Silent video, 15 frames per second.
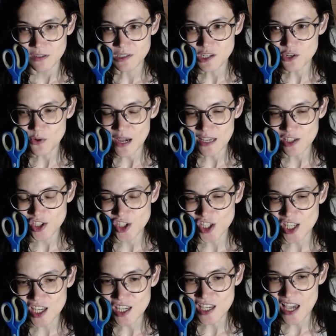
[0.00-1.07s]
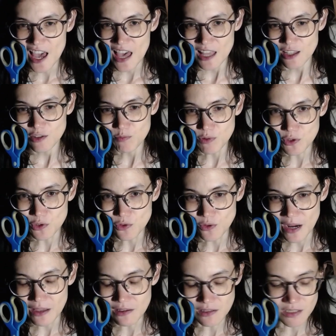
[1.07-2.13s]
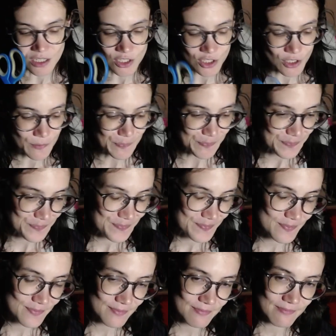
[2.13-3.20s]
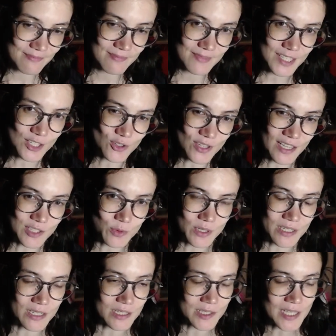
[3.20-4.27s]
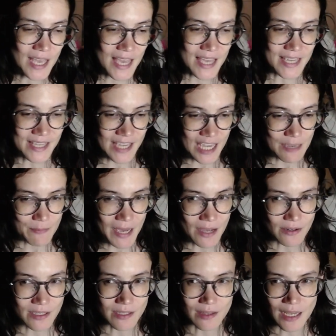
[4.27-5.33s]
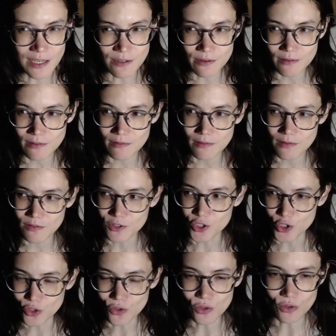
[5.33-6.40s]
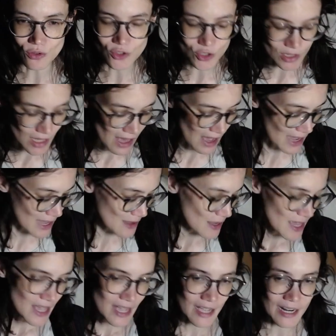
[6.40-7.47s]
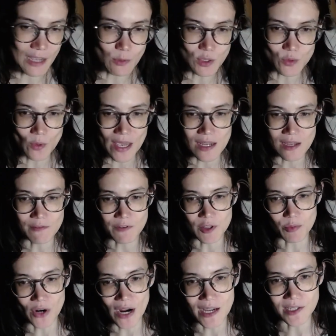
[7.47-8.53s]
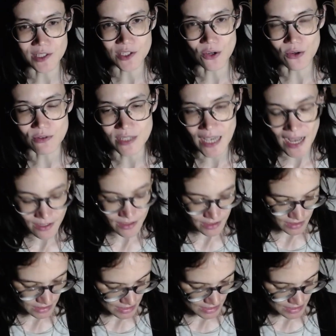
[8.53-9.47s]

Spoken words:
UHD and Blu-ray edition. Can you guess what it is? It came out in like June or July, and I was waiting for the price to go down, and